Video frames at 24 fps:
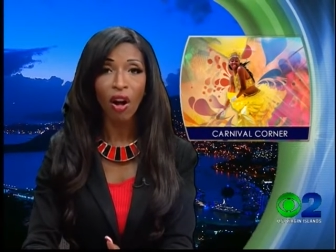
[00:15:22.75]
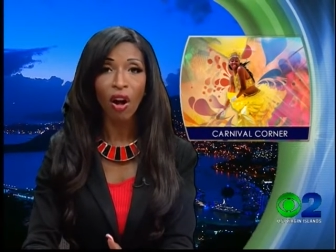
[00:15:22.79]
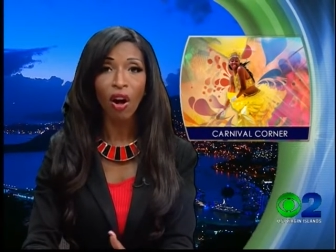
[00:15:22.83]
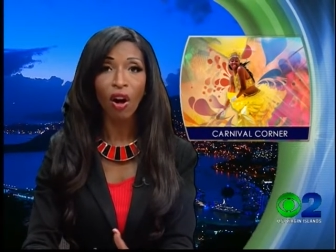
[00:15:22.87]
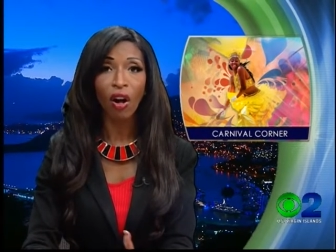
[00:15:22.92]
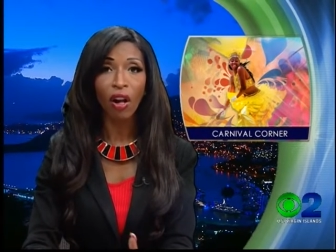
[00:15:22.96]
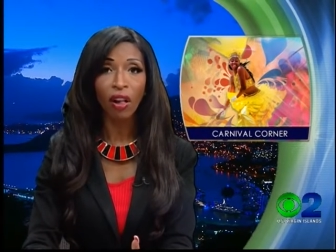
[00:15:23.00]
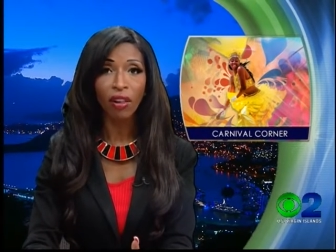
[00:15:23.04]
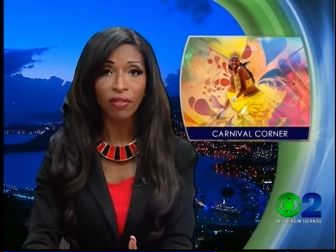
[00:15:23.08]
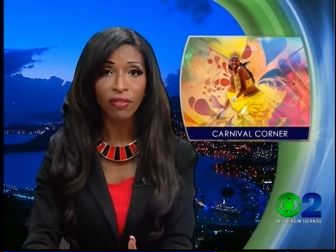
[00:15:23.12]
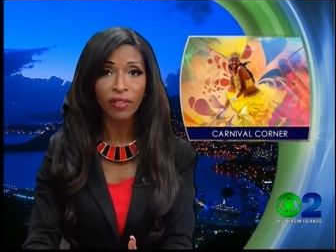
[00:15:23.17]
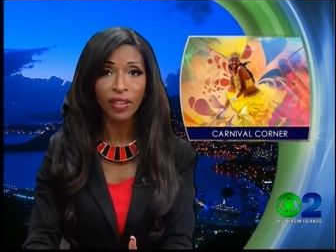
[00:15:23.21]

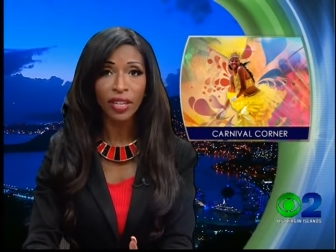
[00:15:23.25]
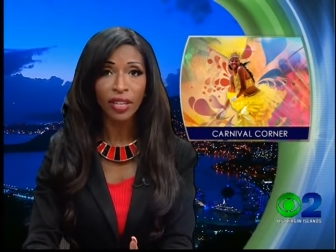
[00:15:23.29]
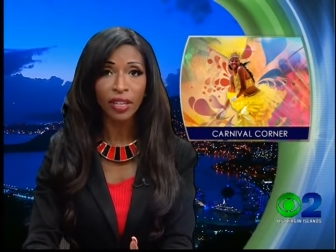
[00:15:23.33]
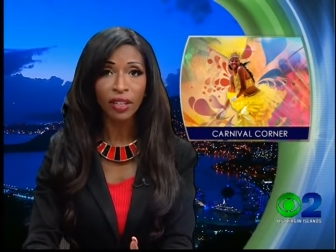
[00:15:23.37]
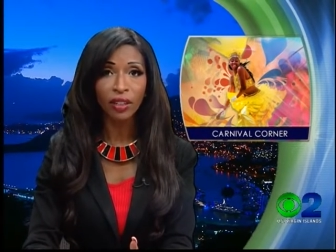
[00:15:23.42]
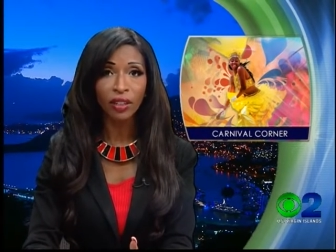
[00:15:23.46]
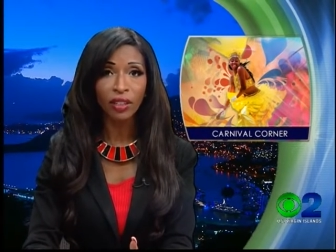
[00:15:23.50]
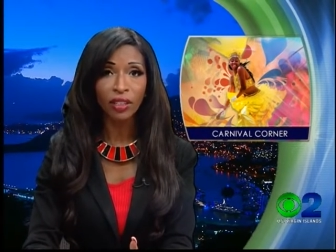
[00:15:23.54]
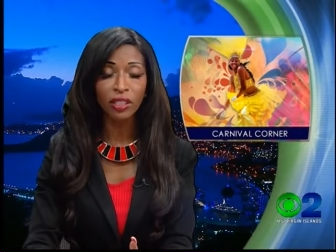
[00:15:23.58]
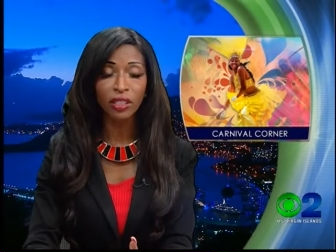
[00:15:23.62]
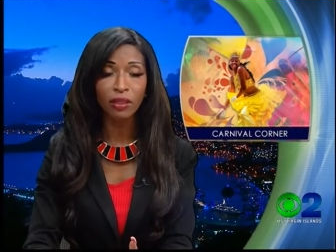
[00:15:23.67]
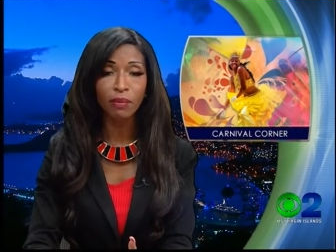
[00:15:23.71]
All
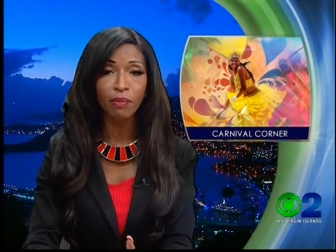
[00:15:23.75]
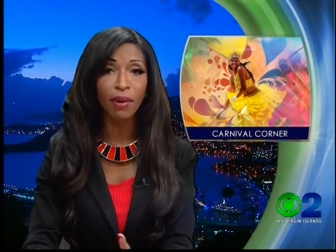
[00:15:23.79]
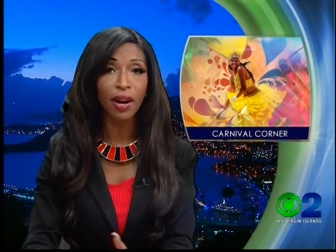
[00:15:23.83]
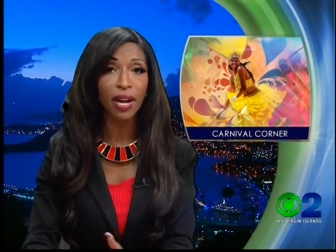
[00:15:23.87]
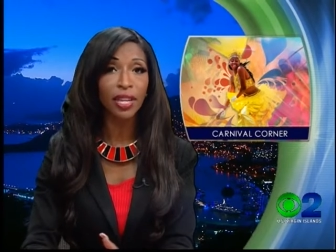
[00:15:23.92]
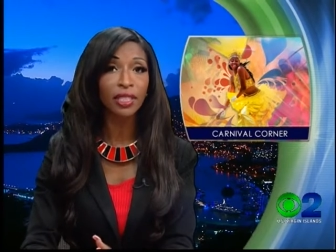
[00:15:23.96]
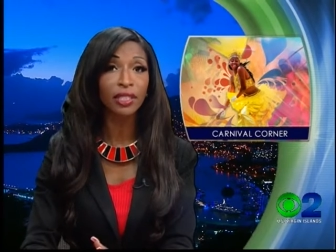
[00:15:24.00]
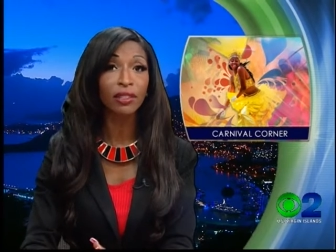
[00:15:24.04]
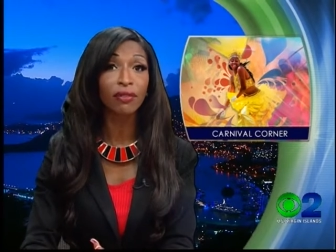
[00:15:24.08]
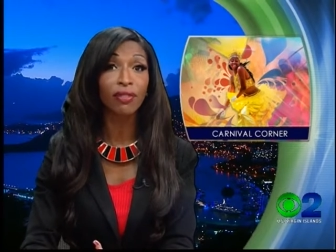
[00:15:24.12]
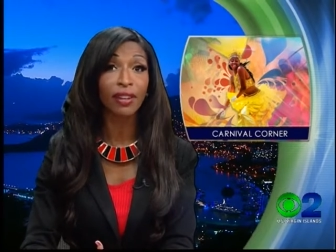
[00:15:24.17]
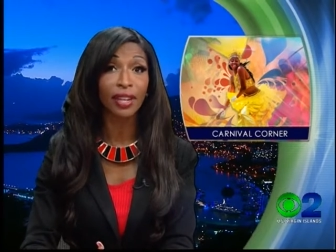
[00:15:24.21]
vehicles
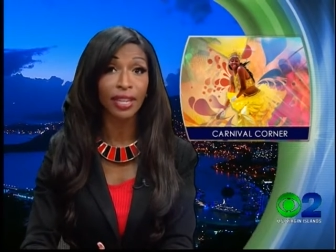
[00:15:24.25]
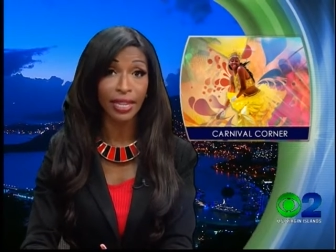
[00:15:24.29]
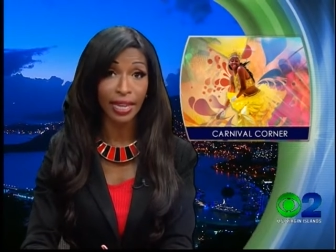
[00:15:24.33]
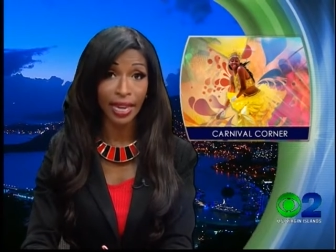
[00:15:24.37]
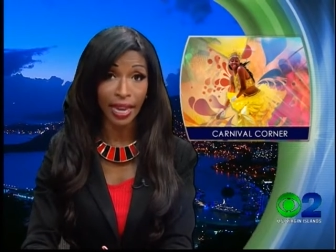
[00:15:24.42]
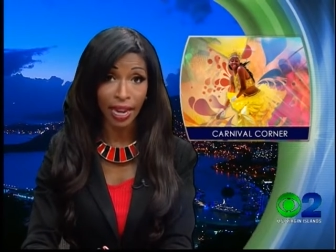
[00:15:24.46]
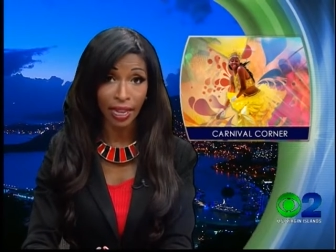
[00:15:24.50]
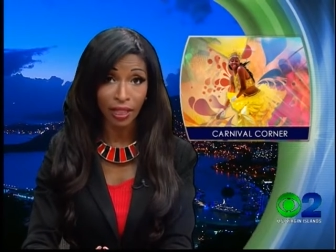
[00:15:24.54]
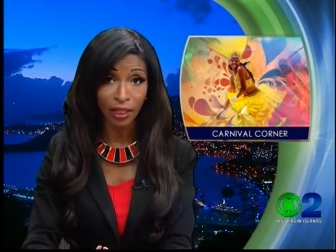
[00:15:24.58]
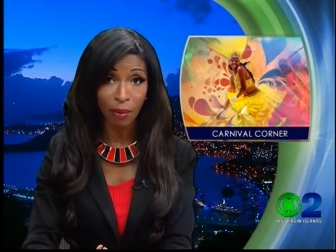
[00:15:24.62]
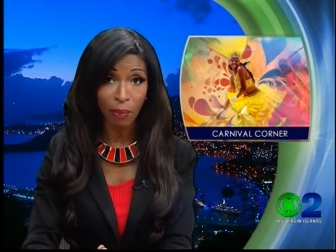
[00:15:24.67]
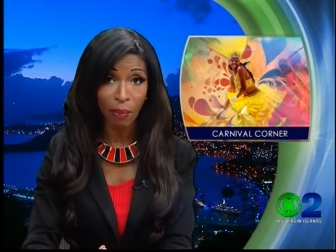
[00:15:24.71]
must
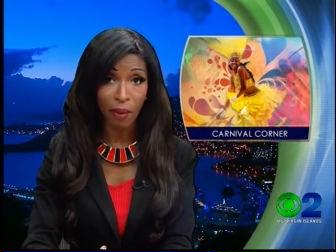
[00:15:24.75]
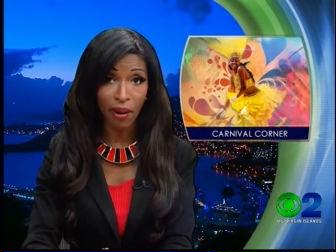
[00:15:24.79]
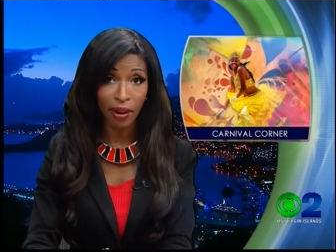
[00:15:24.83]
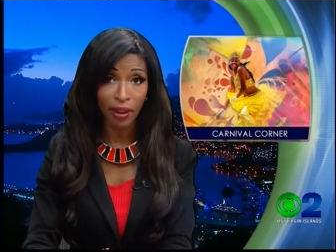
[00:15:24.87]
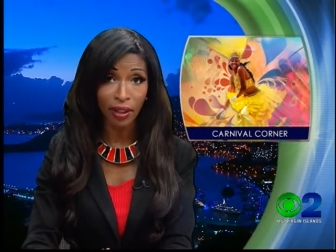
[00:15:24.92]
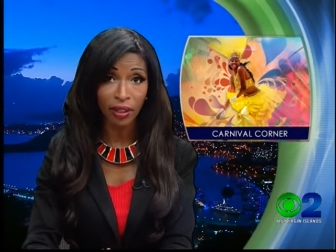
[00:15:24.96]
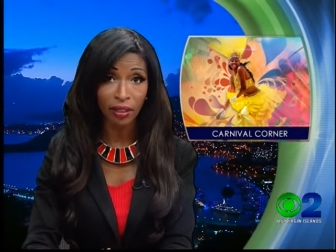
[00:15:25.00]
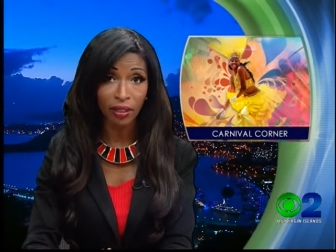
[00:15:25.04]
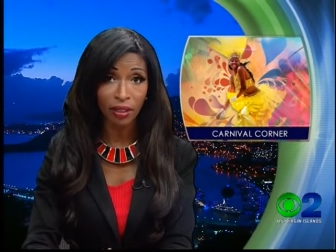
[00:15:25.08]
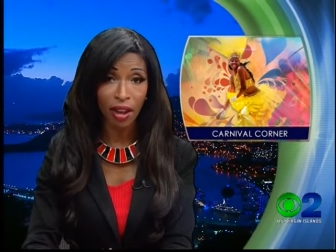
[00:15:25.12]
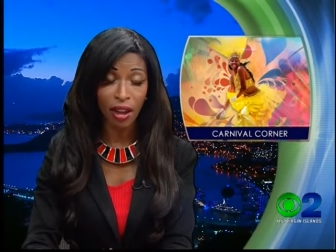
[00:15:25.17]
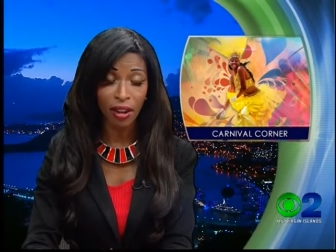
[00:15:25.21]
vacate the
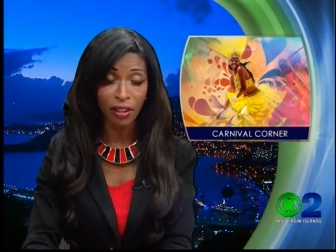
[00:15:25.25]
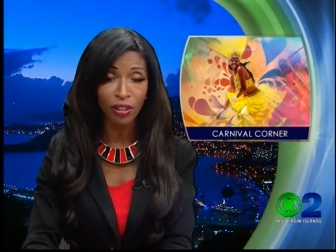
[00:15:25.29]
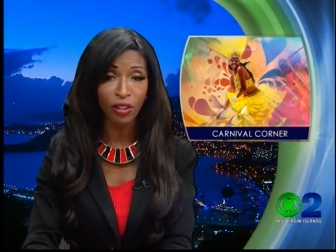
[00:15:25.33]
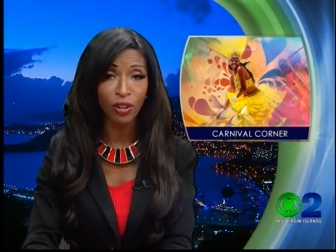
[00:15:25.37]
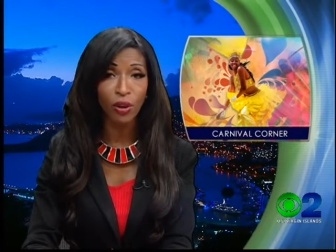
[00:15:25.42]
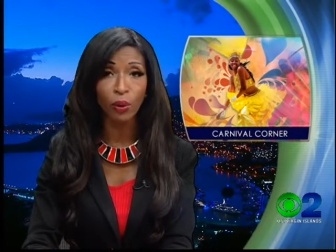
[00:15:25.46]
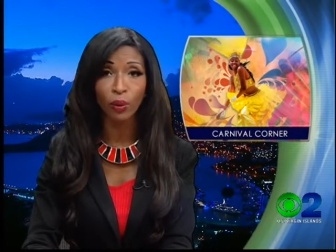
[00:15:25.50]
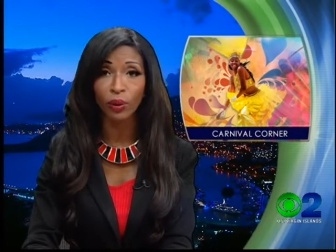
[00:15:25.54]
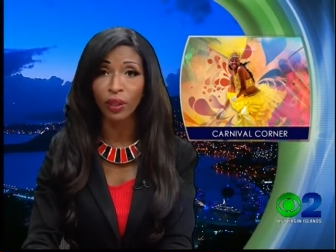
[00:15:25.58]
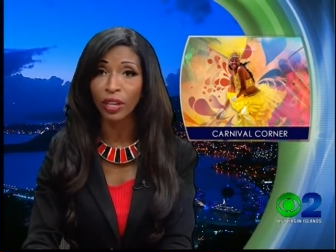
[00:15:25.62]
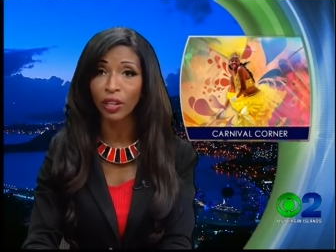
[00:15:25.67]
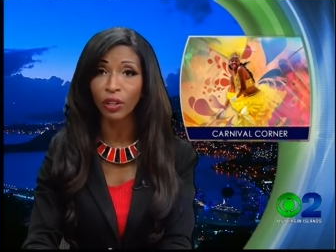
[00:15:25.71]
parking lot
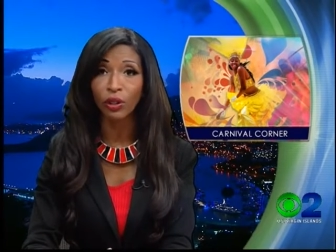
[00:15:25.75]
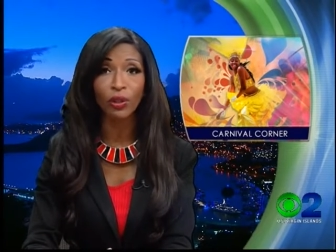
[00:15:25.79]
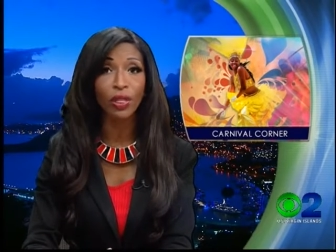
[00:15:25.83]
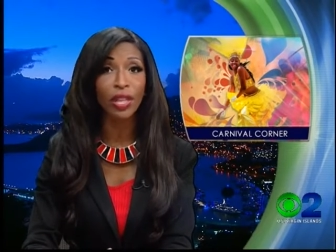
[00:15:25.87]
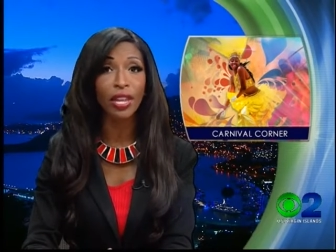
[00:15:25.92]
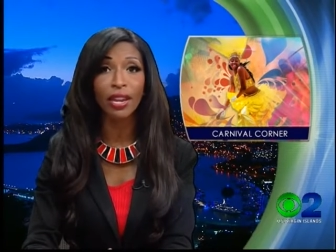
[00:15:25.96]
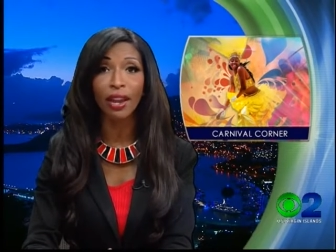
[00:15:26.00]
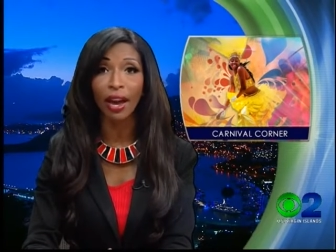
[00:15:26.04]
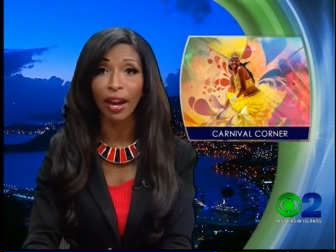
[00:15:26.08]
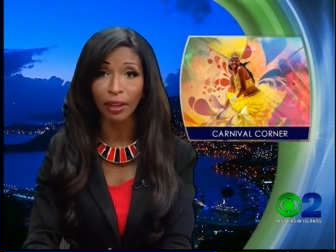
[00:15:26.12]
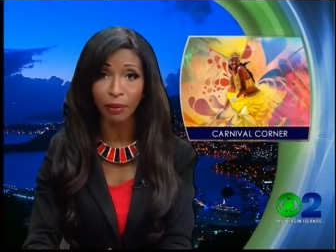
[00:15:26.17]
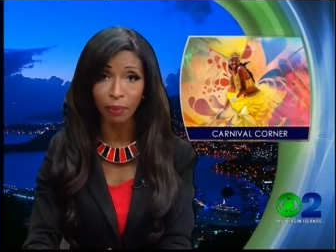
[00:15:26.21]
no later
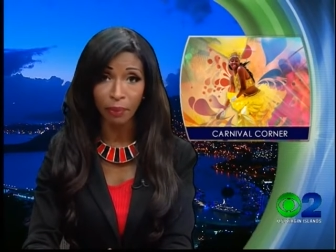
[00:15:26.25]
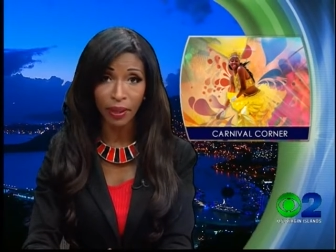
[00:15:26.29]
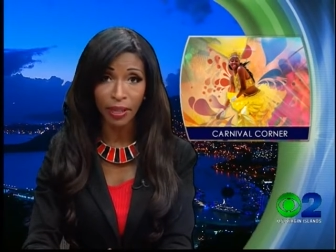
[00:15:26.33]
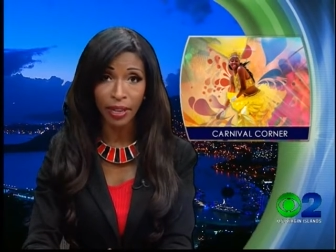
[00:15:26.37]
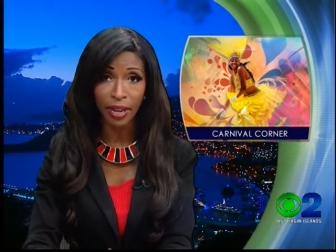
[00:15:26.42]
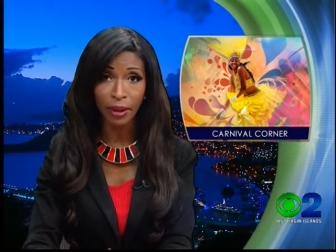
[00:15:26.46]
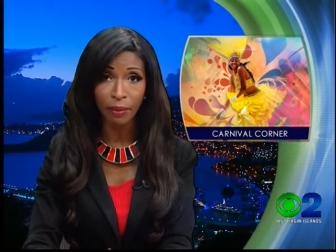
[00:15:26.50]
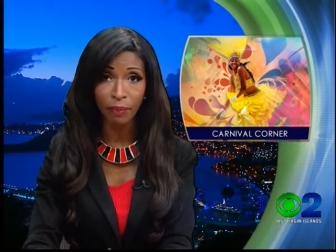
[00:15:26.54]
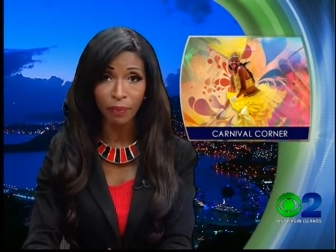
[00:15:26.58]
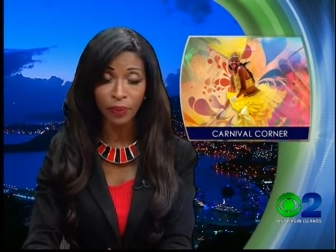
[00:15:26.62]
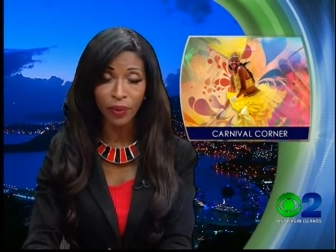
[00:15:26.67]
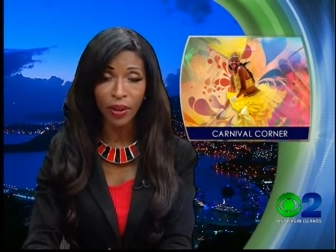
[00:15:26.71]
than 9
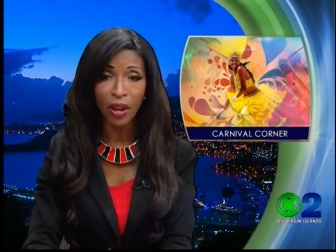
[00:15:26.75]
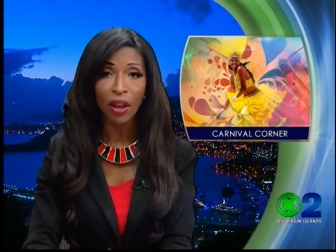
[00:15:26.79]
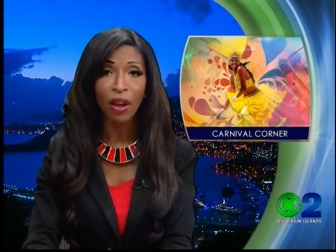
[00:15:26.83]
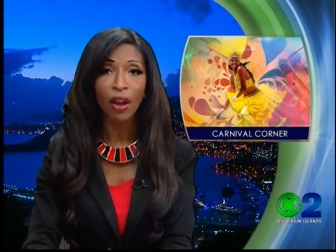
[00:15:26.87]
p.m.,